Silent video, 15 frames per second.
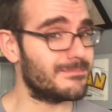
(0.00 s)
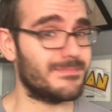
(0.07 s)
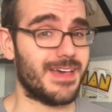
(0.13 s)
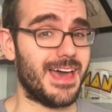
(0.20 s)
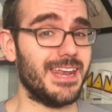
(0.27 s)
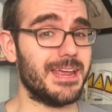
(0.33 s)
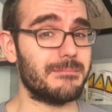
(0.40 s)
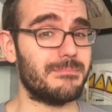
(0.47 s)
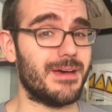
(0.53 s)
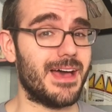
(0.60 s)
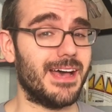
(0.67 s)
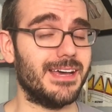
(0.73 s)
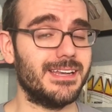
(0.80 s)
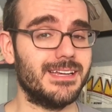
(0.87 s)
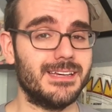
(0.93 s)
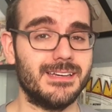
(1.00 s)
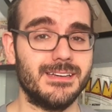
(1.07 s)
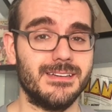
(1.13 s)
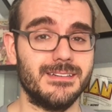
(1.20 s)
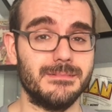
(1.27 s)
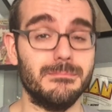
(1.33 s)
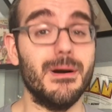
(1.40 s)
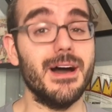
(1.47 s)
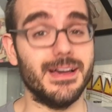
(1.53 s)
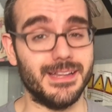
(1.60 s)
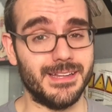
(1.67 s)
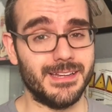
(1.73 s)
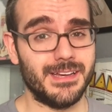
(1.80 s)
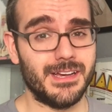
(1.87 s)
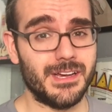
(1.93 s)
That ain't bad. But,
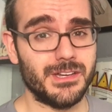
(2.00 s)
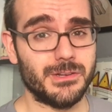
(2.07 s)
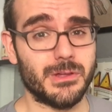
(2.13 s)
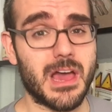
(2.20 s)
do